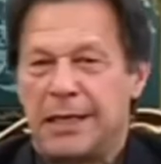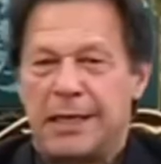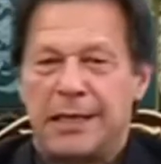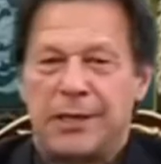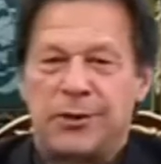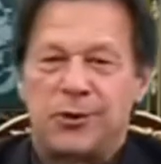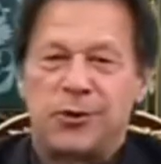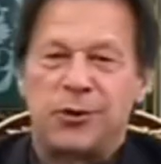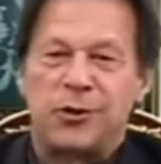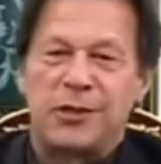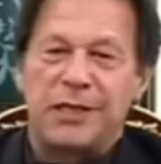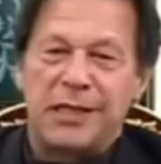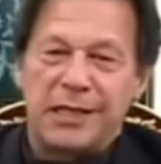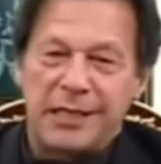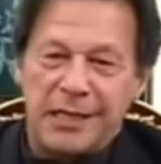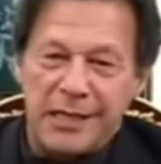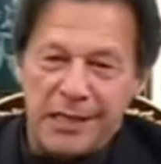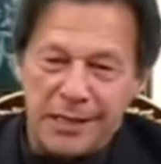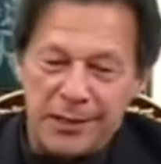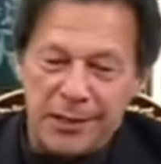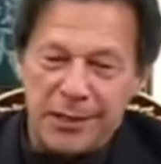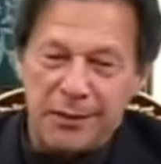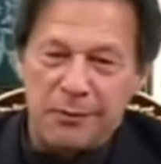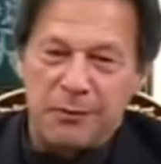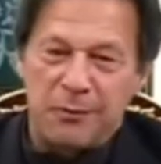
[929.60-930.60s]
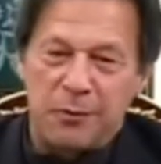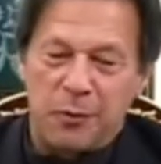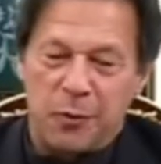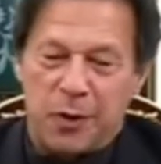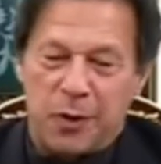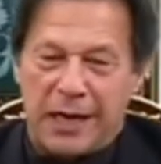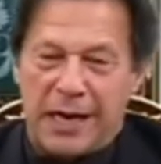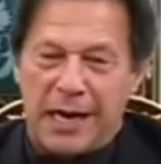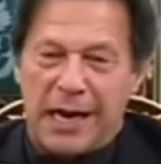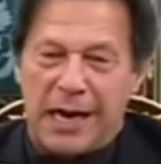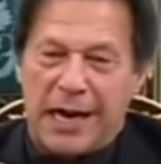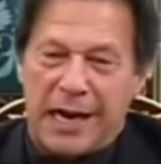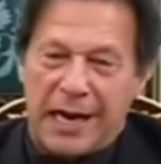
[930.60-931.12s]
So this is what
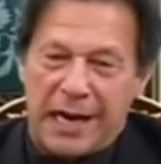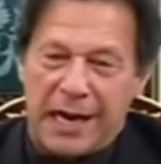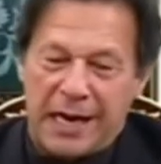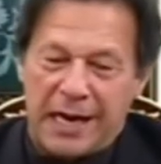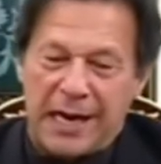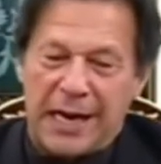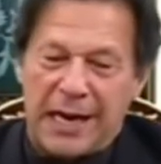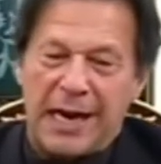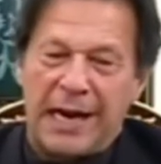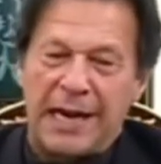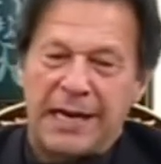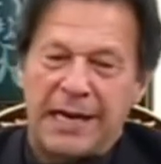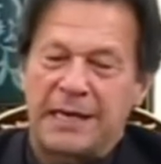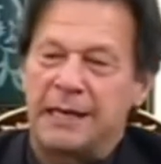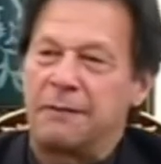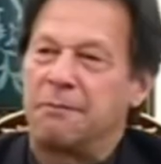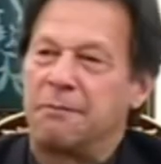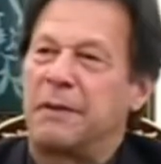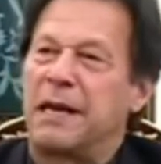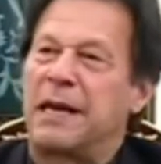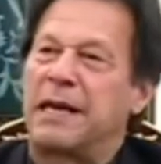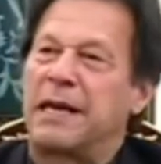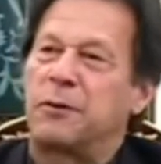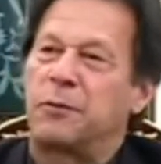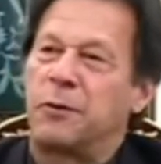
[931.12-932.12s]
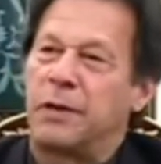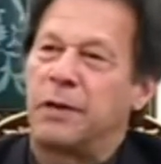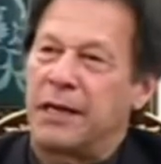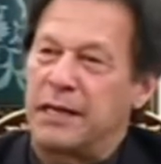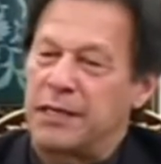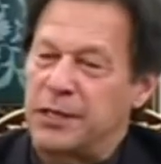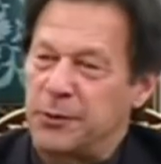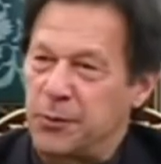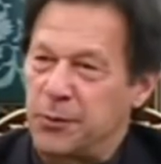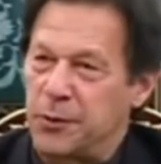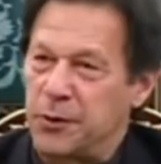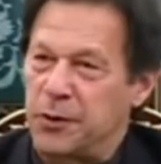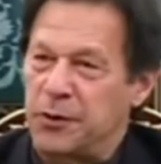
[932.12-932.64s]
I had in mind when I
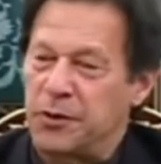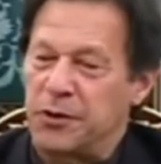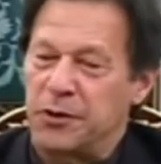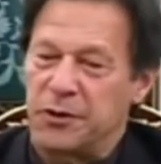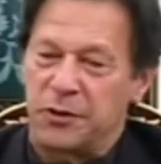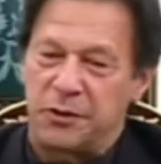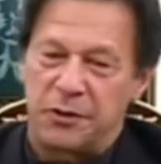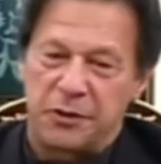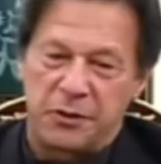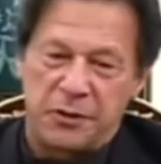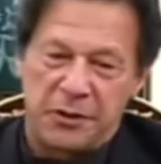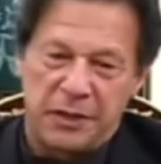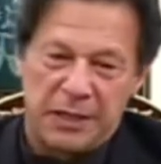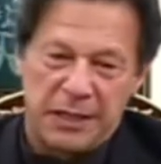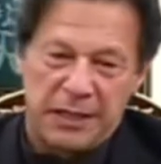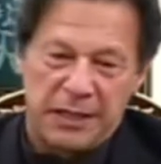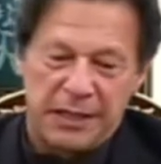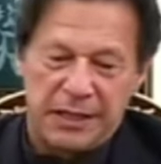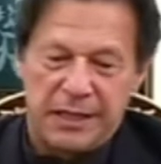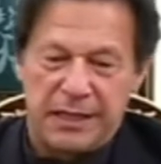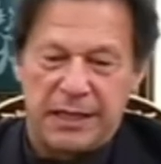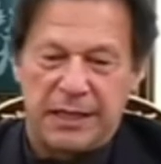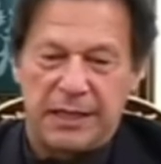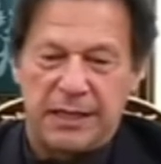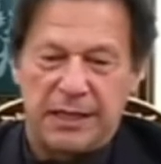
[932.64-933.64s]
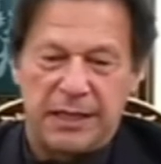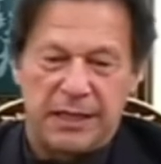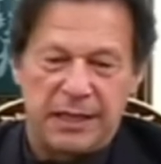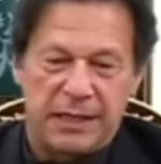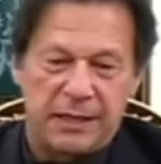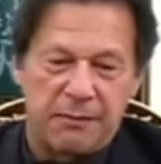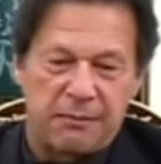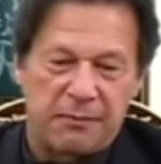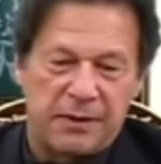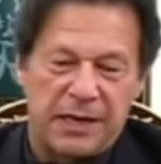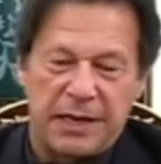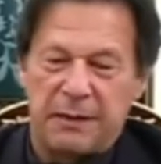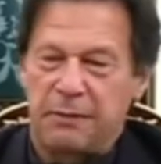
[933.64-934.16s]
spoke to the
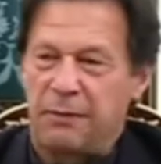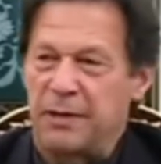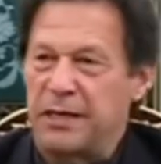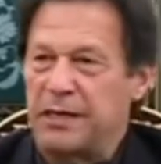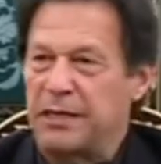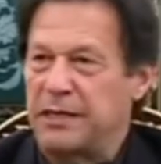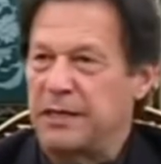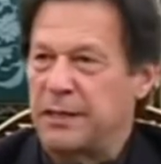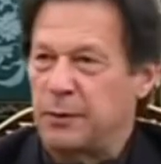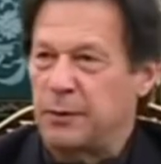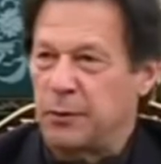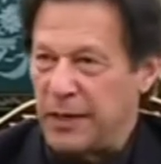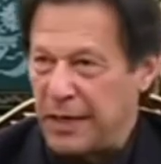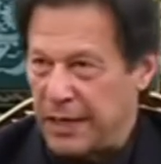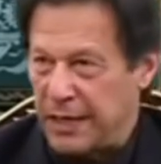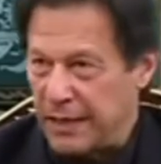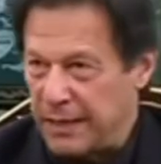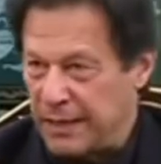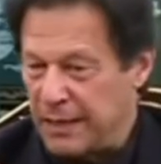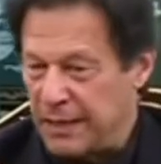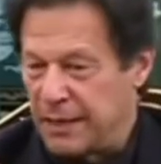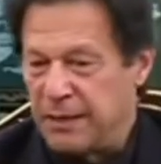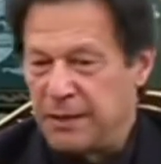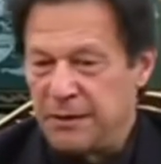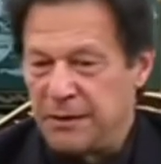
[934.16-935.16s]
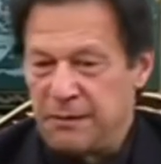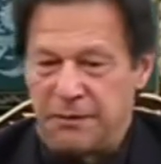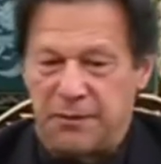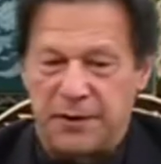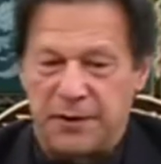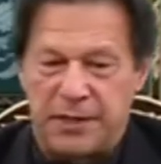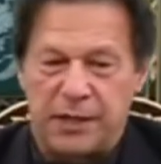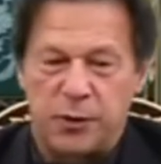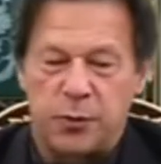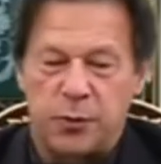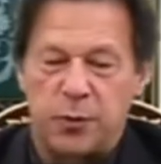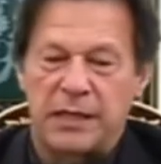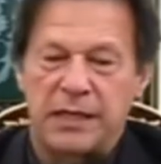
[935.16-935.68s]
Indian Prime Minister when I
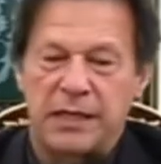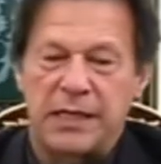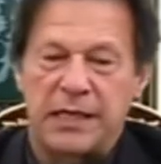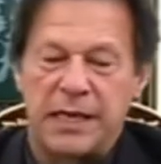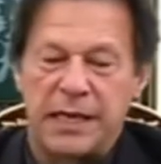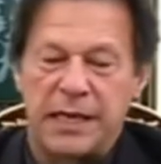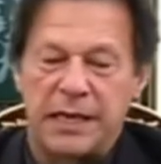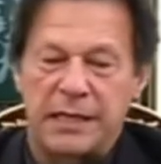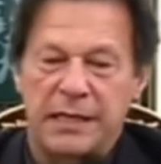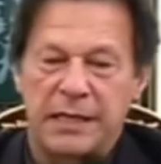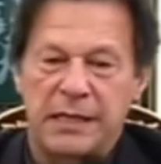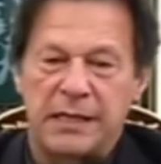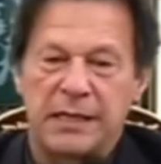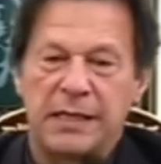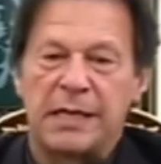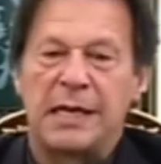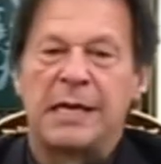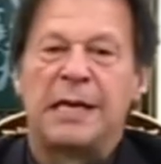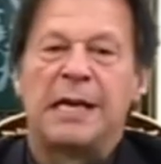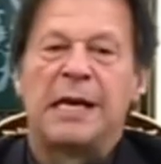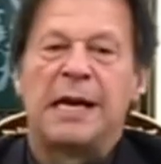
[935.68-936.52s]
first won the elections.